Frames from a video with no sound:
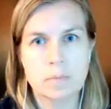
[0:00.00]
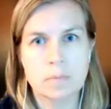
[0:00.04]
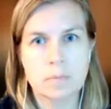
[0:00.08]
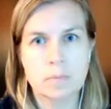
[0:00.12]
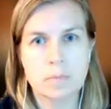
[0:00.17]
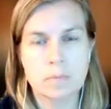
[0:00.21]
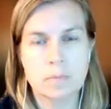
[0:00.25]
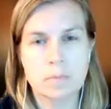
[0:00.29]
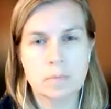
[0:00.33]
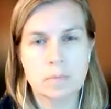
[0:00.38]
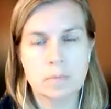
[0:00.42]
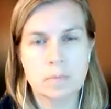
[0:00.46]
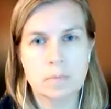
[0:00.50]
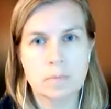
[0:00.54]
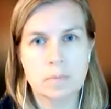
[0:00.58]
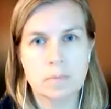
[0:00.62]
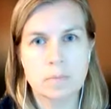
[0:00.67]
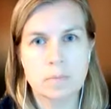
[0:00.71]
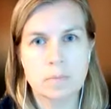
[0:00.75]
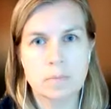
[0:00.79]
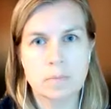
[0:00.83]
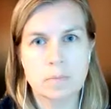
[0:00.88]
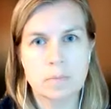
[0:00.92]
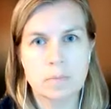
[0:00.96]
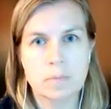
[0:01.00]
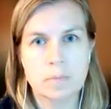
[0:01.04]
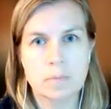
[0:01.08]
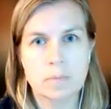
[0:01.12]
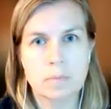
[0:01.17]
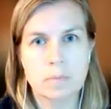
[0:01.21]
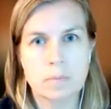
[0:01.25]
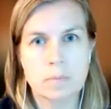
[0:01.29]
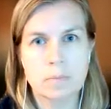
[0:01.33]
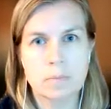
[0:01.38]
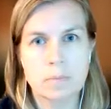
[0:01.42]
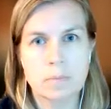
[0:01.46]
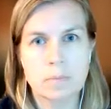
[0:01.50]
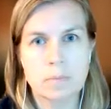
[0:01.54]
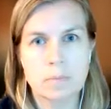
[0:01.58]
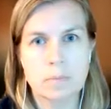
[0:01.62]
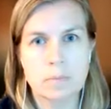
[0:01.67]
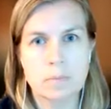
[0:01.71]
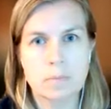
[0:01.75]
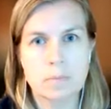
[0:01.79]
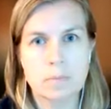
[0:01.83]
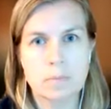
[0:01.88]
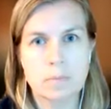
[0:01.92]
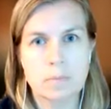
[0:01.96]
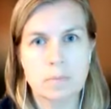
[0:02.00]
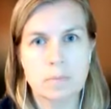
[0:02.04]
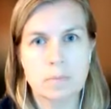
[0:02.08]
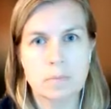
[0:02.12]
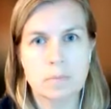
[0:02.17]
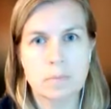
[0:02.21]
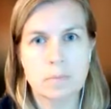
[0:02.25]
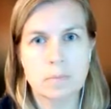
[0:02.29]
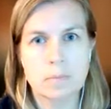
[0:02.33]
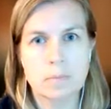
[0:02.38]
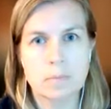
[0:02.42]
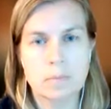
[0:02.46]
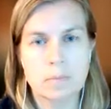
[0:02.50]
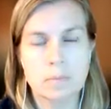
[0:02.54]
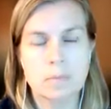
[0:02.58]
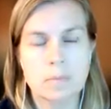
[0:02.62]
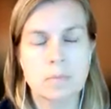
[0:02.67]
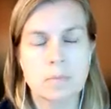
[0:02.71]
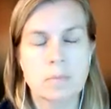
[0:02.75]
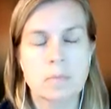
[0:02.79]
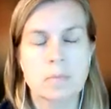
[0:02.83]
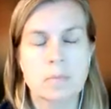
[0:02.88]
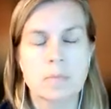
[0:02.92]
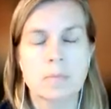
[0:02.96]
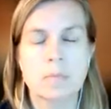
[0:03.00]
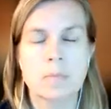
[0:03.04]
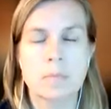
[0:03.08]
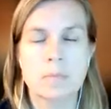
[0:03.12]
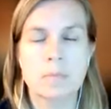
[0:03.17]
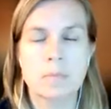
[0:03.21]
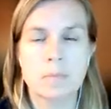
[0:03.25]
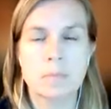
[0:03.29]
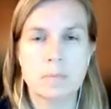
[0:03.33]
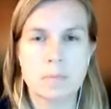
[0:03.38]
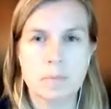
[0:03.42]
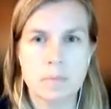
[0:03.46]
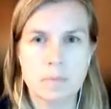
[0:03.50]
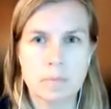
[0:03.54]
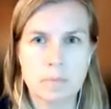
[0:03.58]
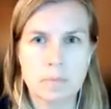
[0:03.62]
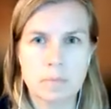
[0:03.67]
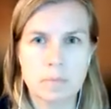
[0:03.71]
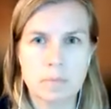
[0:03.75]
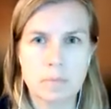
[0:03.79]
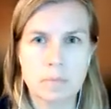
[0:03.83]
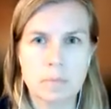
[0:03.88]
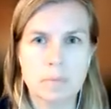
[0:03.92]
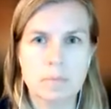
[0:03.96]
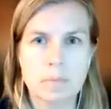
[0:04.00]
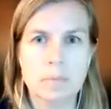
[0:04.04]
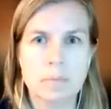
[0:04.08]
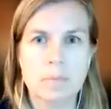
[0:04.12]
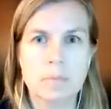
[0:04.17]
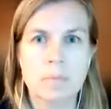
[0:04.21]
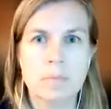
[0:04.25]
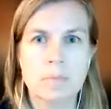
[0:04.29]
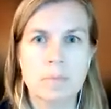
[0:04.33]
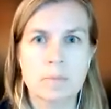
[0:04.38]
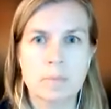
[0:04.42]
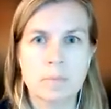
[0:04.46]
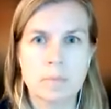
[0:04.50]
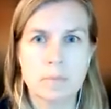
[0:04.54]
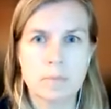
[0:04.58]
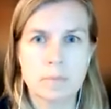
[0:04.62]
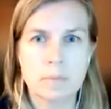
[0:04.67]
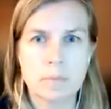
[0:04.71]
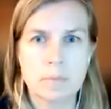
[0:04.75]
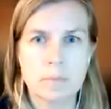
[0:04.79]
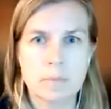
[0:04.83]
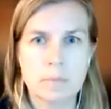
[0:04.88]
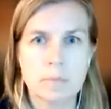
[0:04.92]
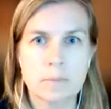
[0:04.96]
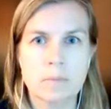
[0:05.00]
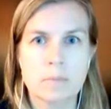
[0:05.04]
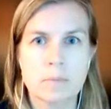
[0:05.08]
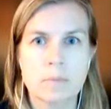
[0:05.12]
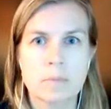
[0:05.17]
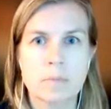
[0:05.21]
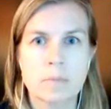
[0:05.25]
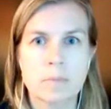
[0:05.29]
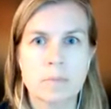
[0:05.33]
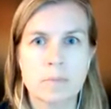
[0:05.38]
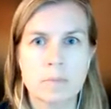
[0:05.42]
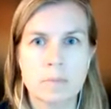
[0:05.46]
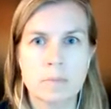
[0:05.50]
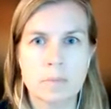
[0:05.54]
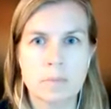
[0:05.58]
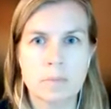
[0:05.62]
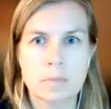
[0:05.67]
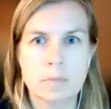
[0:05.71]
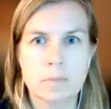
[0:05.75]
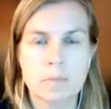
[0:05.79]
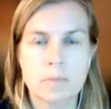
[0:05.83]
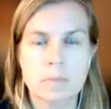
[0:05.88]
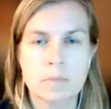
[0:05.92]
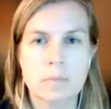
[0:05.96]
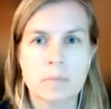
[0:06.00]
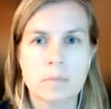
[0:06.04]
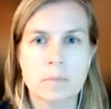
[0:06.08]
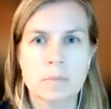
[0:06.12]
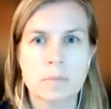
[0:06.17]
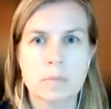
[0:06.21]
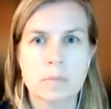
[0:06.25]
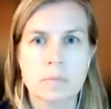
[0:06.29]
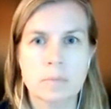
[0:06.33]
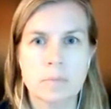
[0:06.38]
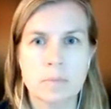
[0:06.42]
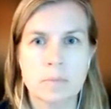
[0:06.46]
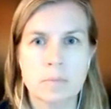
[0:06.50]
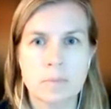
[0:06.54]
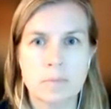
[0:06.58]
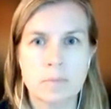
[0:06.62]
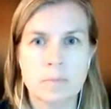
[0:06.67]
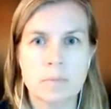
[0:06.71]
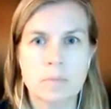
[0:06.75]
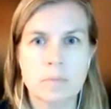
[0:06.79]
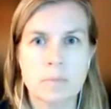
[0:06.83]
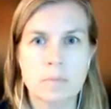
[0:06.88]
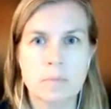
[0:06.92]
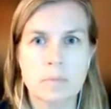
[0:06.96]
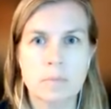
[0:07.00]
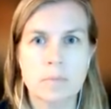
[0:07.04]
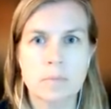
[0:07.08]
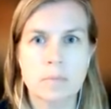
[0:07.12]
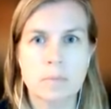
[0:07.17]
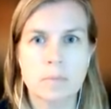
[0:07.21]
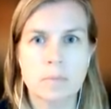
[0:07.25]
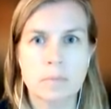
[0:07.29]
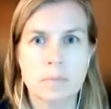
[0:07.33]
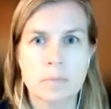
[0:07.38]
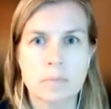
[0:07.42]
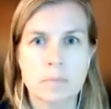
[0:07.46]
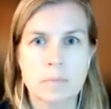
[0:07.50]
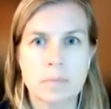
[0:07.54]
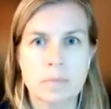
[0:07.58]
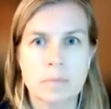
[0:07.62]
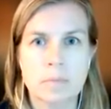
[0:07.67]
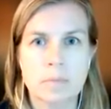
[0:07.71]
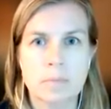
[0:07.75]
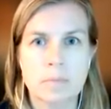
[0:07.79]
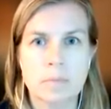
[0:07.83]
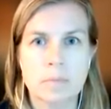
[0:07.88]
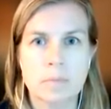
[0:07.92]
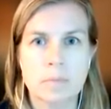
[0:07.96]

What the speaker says: This person isn't speaking.